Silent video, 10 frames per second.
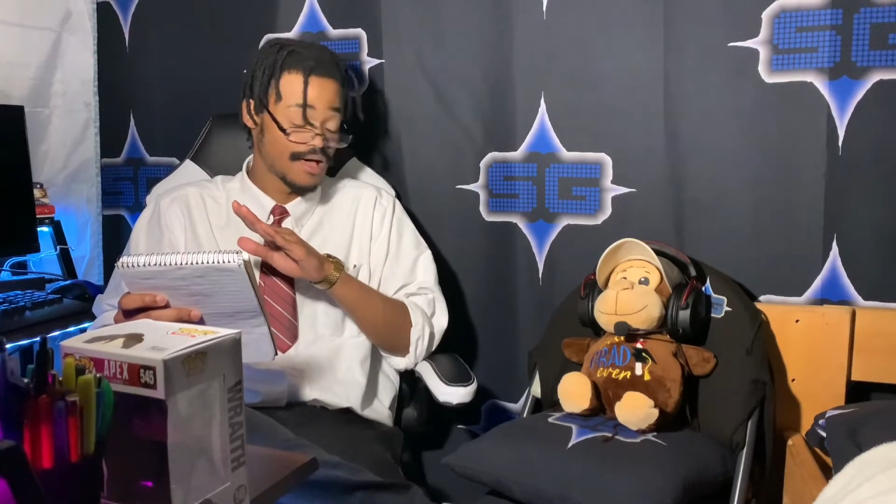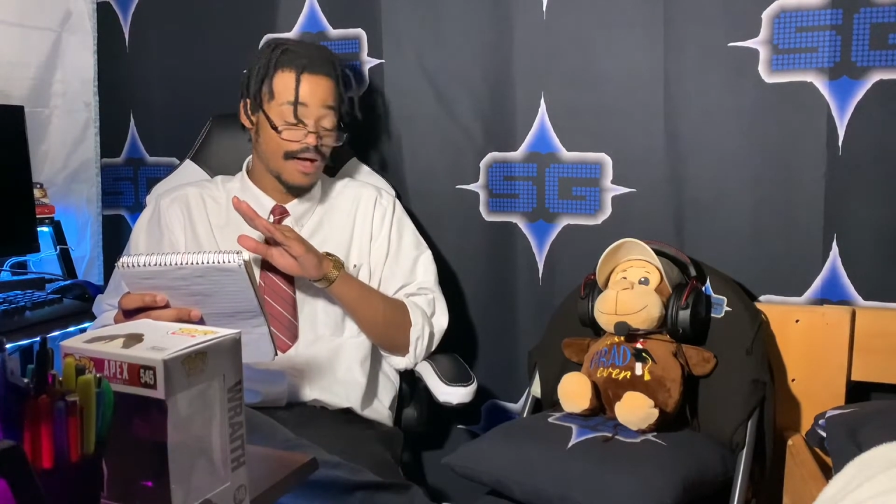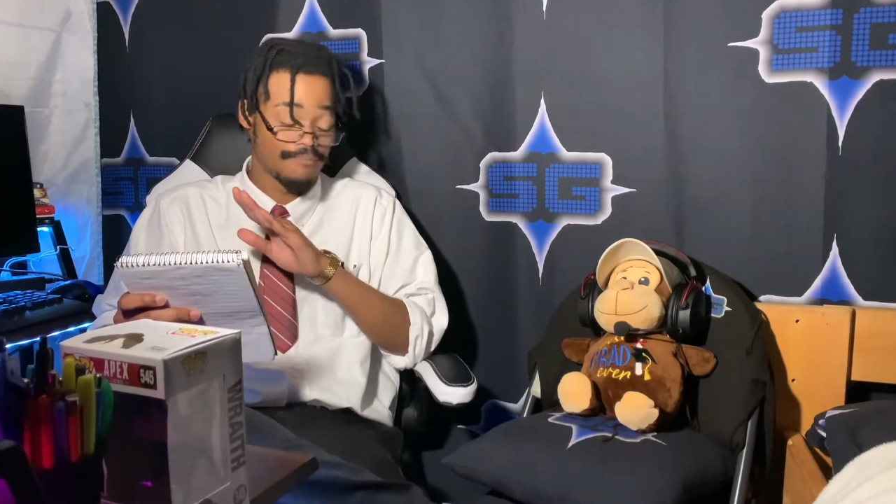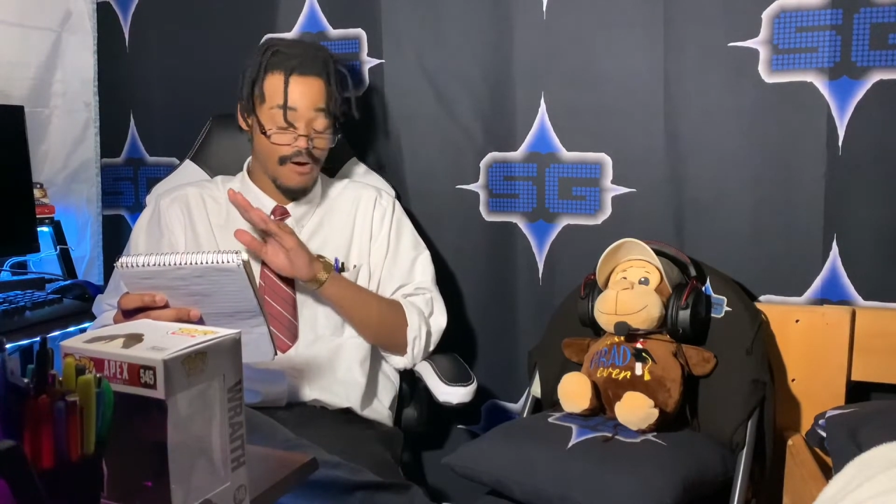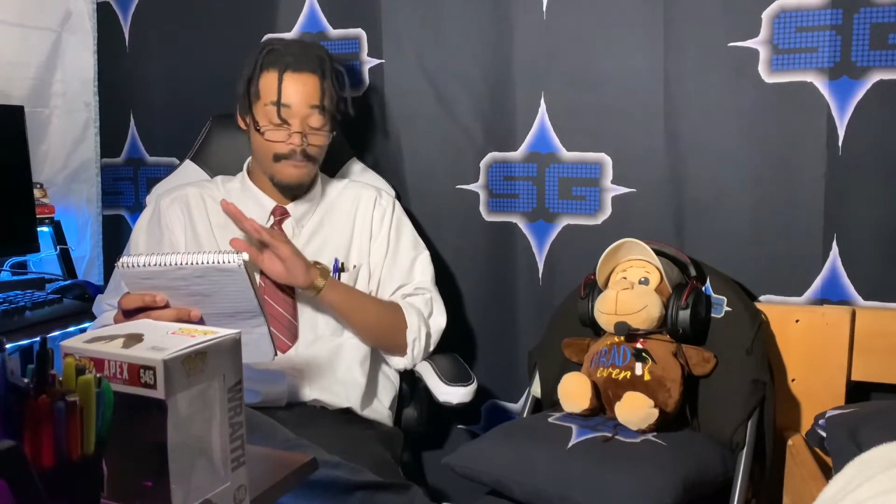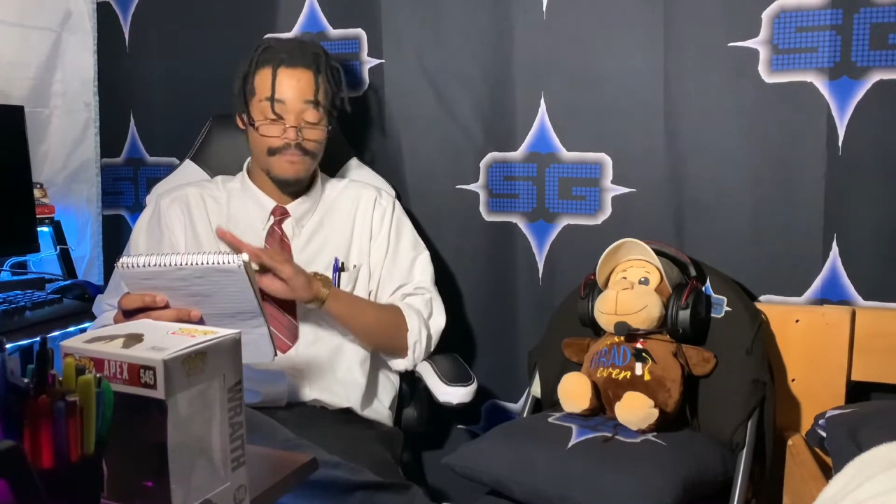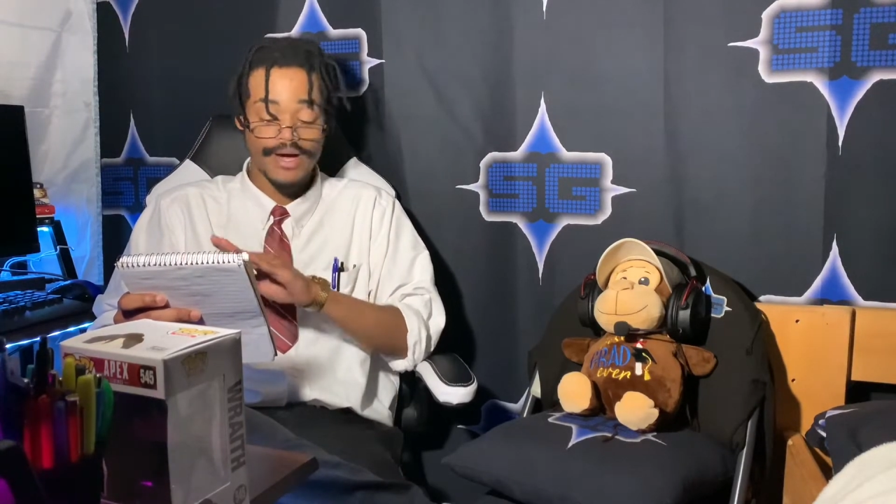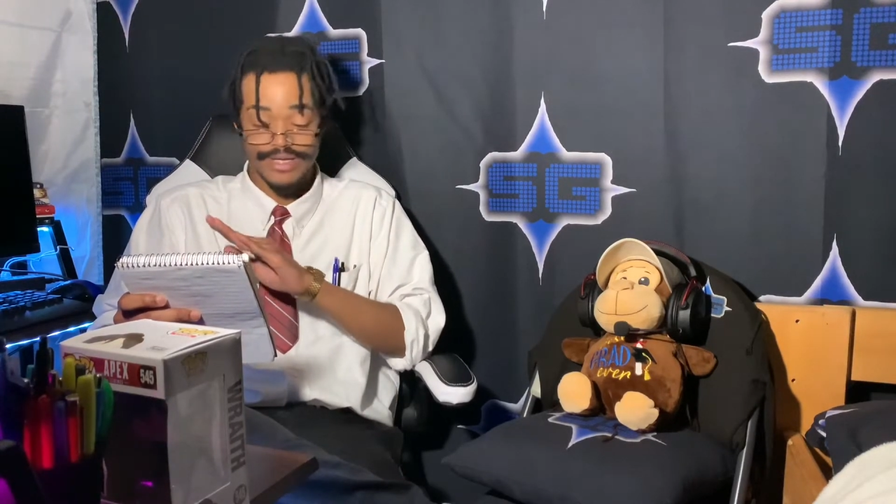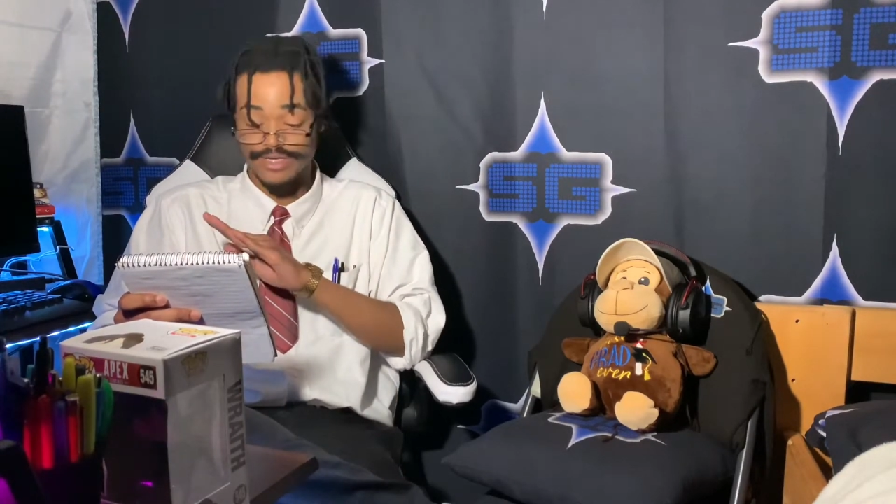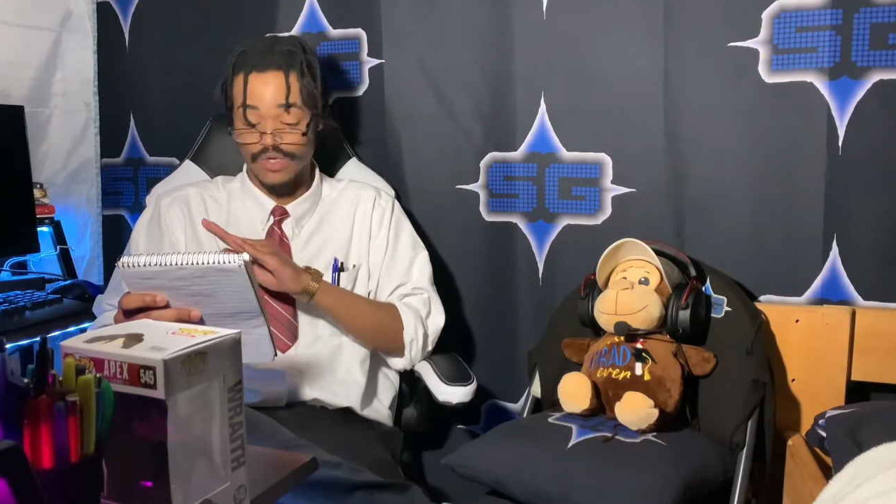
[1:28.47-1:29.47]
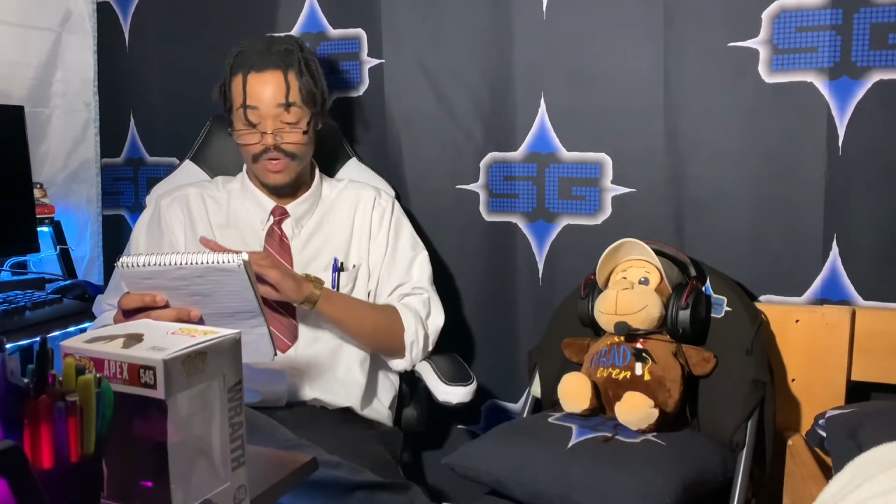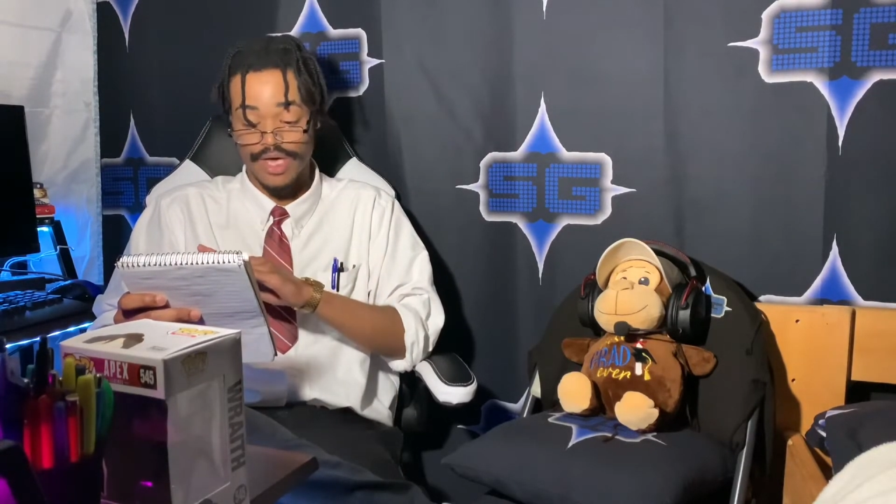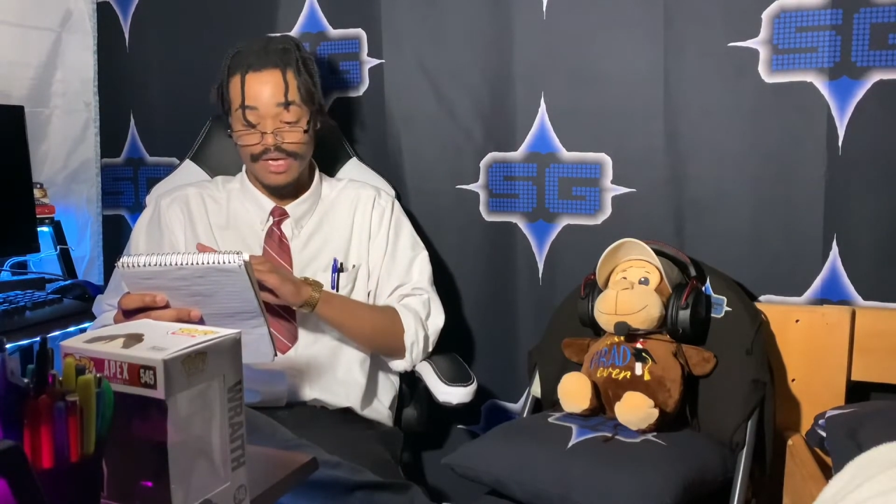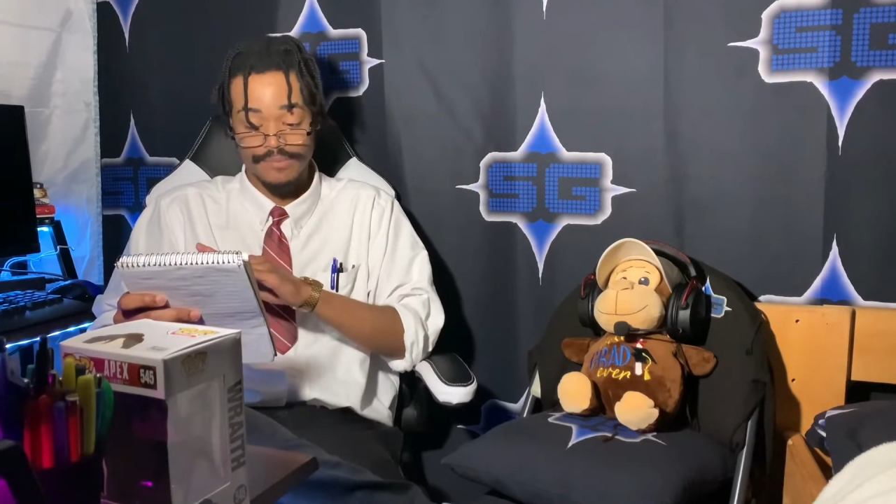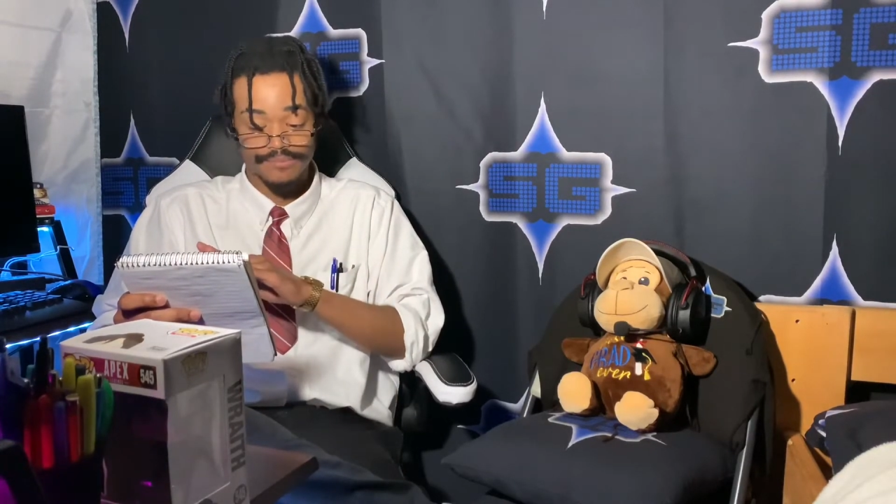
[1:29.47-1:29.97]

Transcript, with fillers: about monkeys, okay?